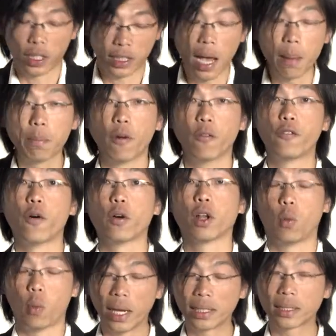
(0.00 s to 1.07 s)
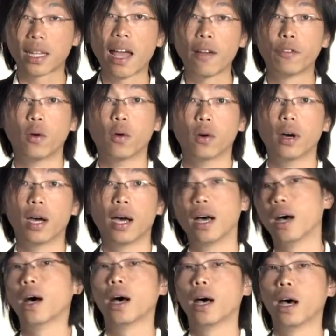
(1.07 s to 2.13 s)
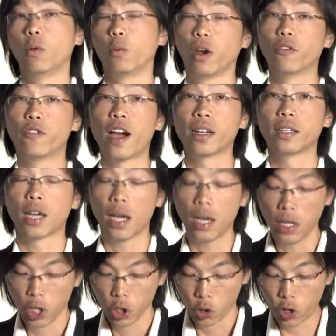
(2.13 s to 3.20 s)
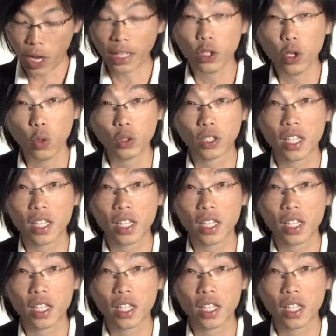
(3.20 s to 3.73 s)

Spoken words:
example, for the waist level viewfinder, you can use